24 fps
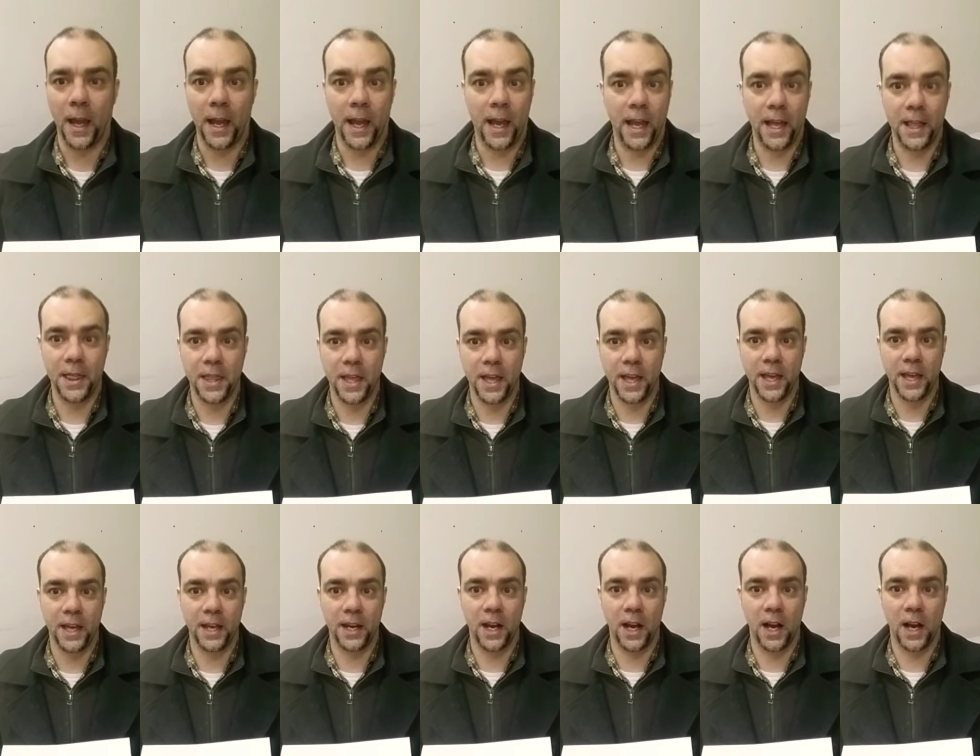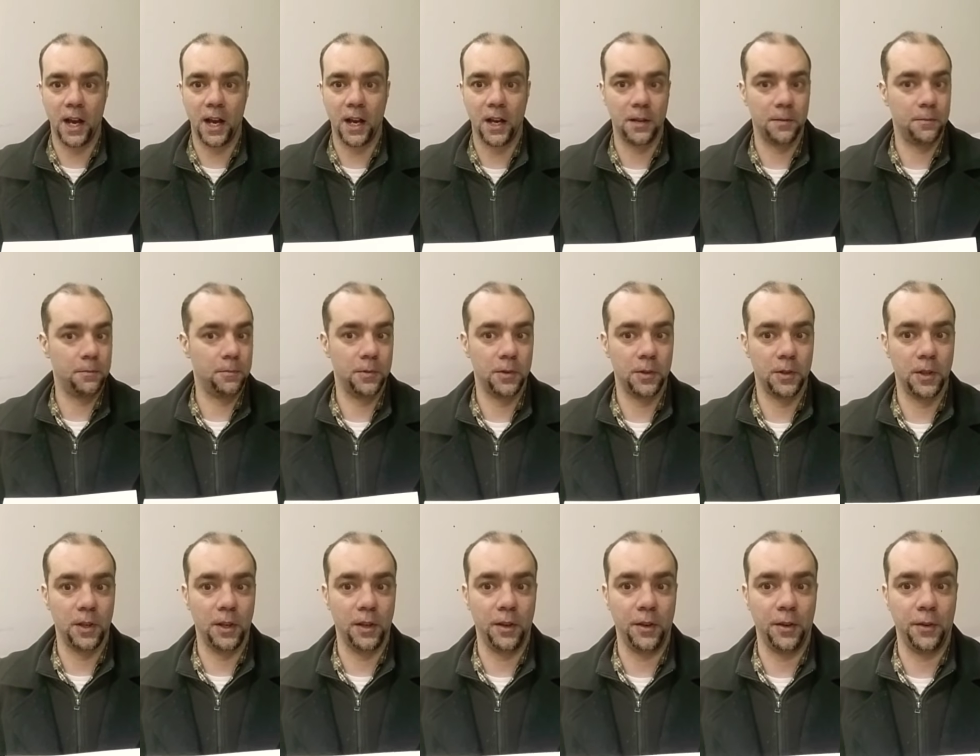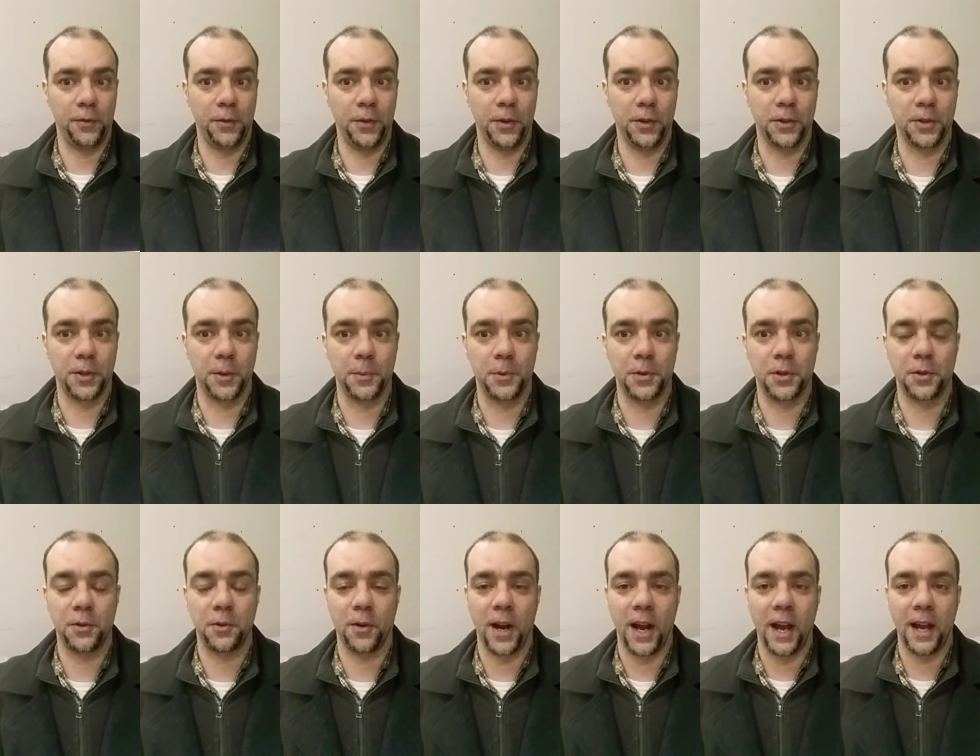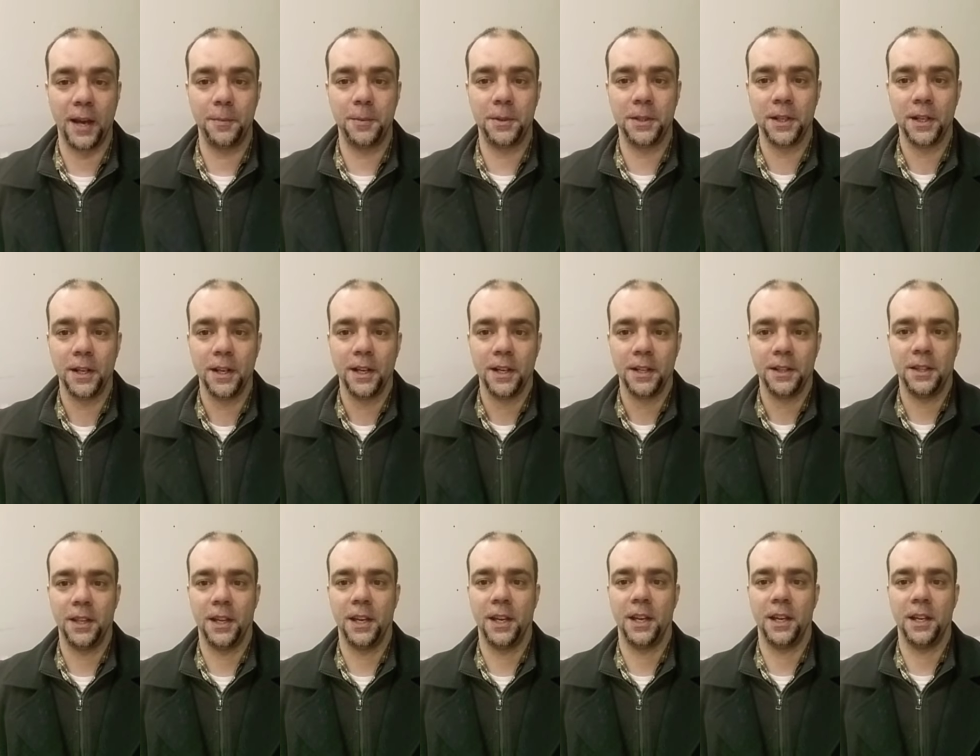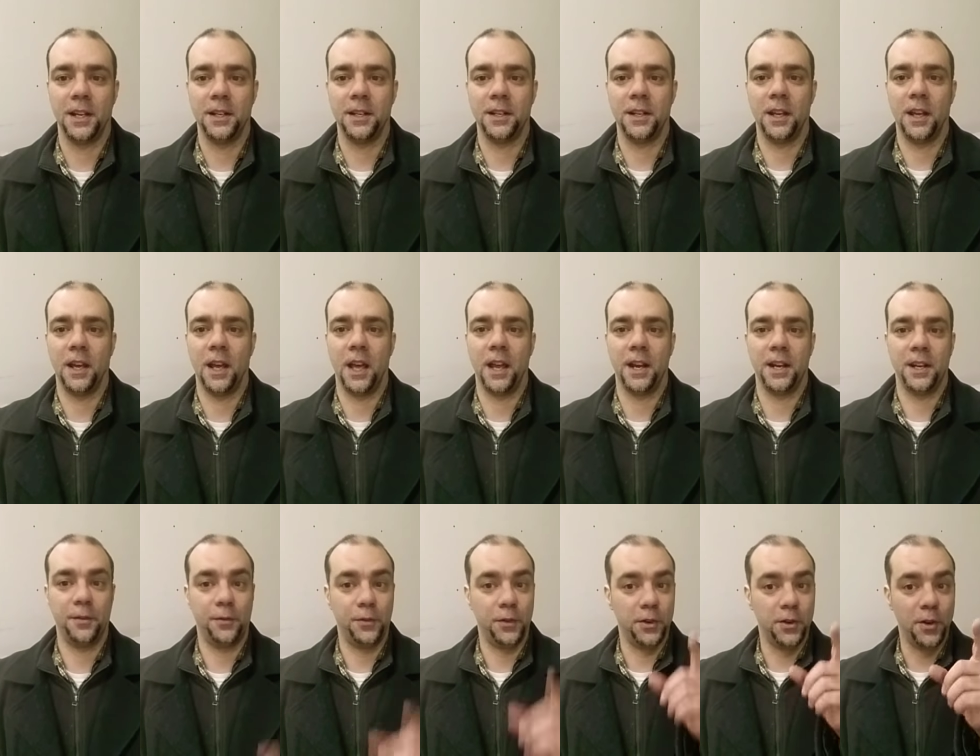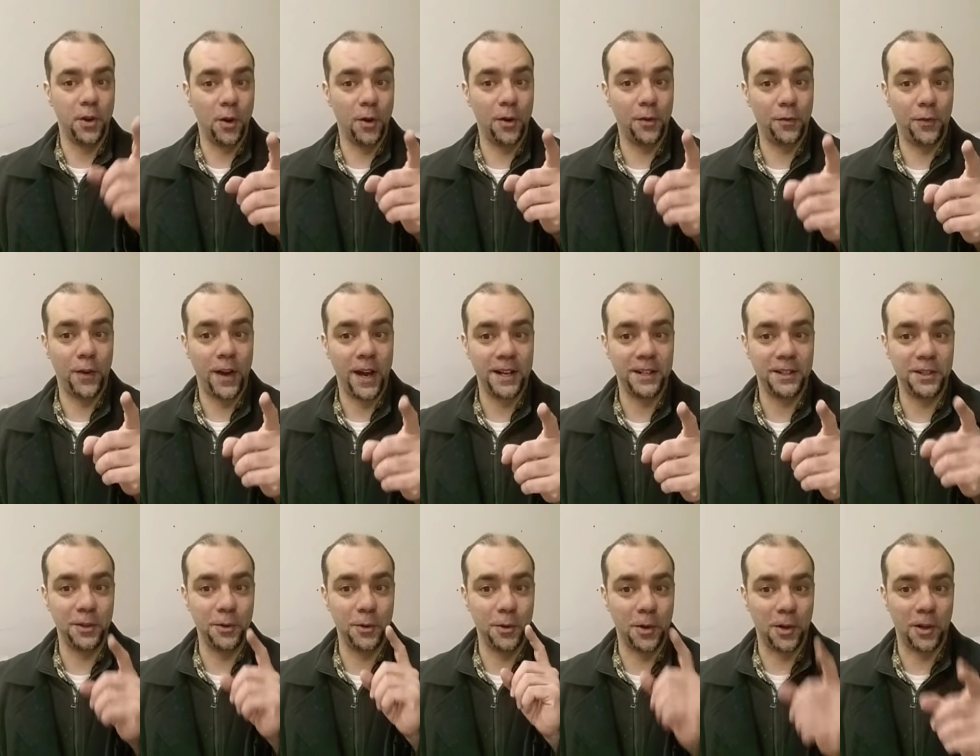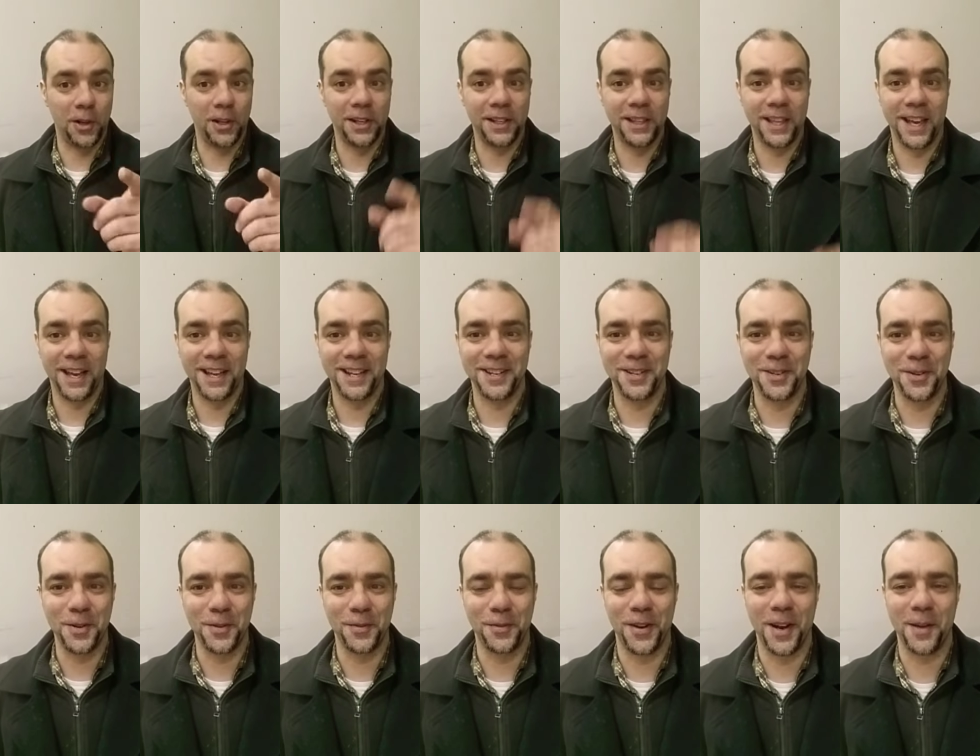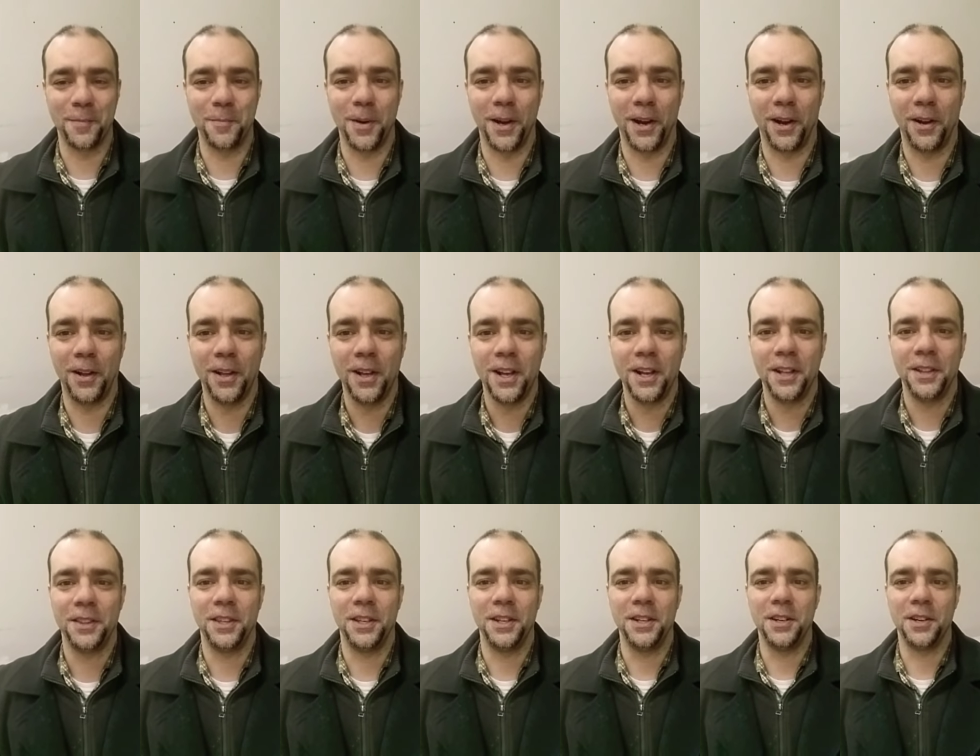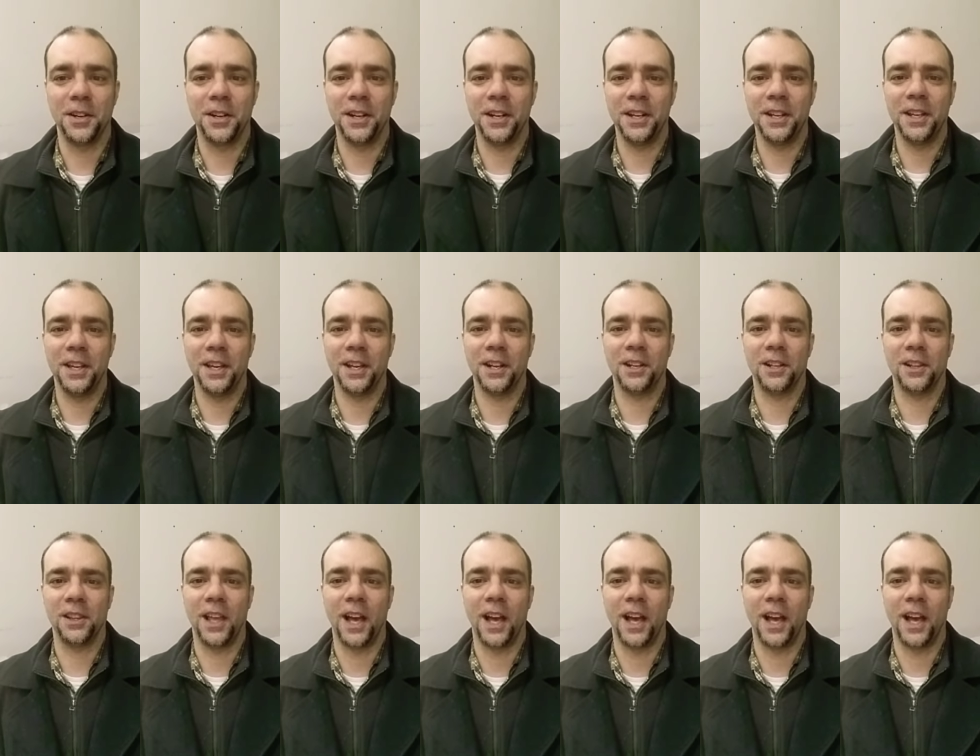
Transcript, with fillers: And then uh, if you're subscribed, then and if you're notified too, click that notify bell. Then you're going to get a